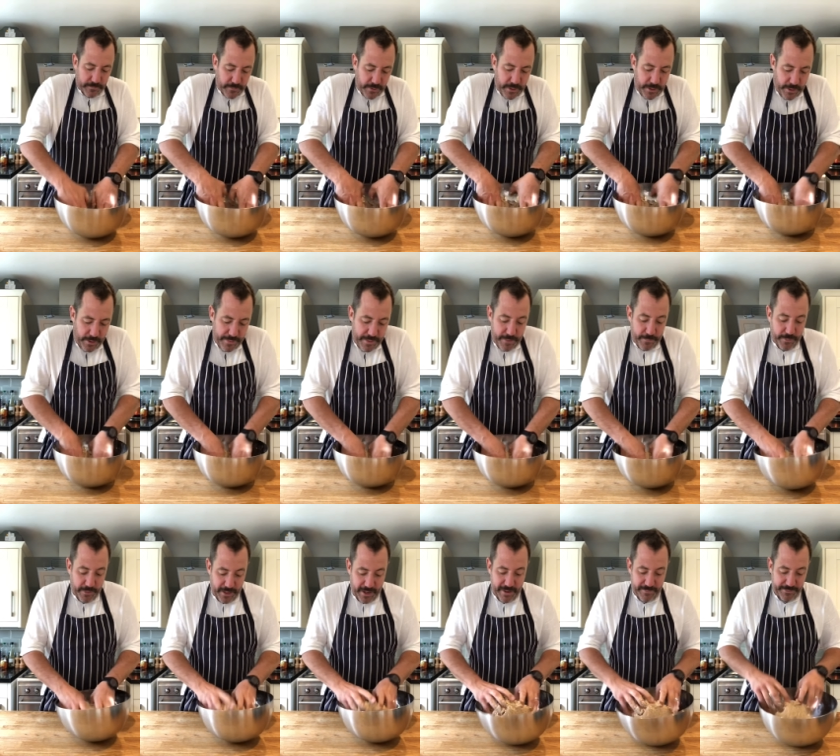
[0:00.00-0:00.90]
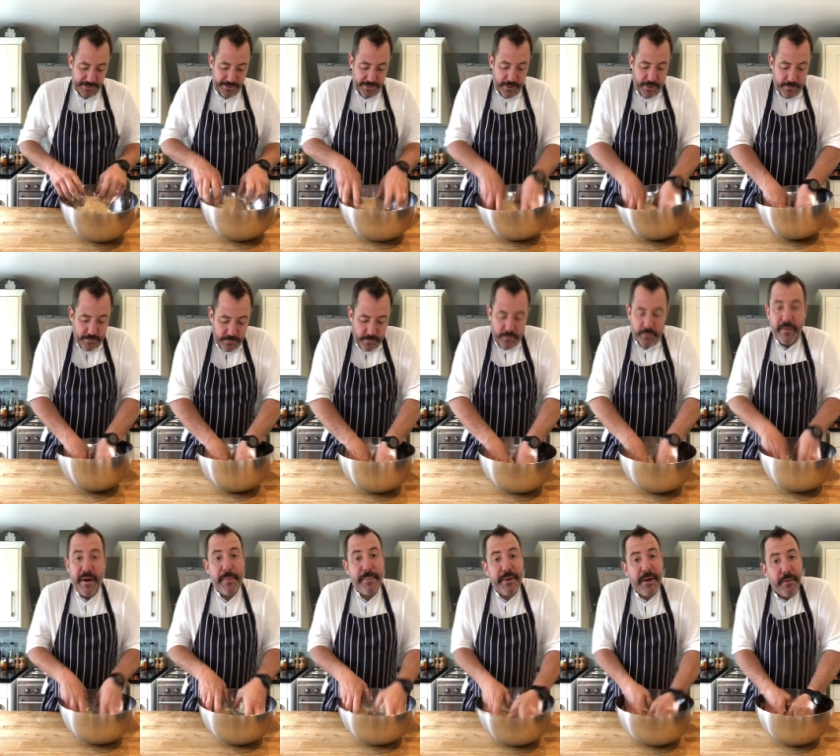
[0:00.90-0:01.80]
and then we'll have it. We'll
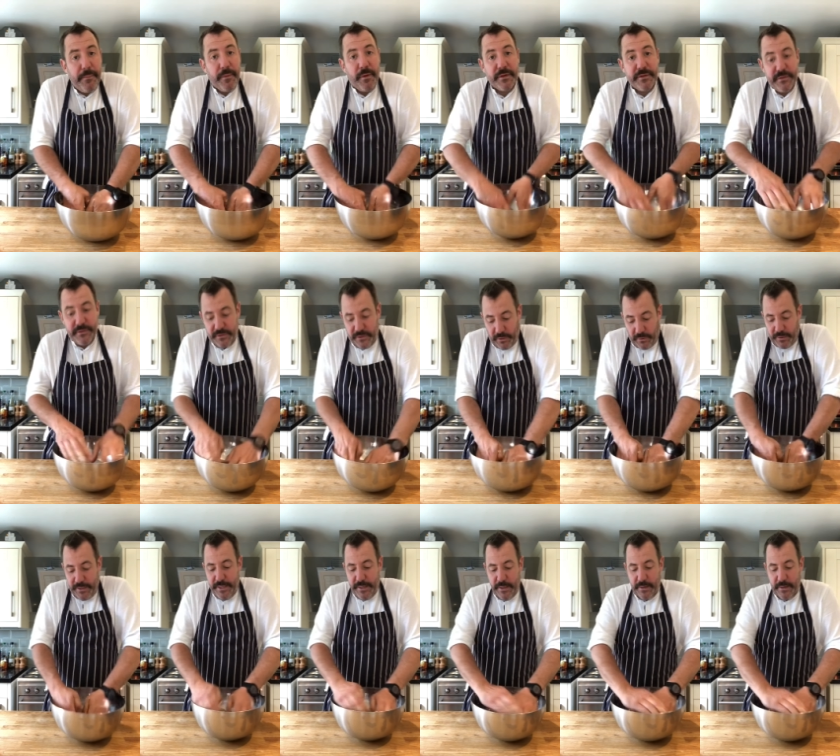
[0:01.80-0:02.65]
wrap it up nice and tight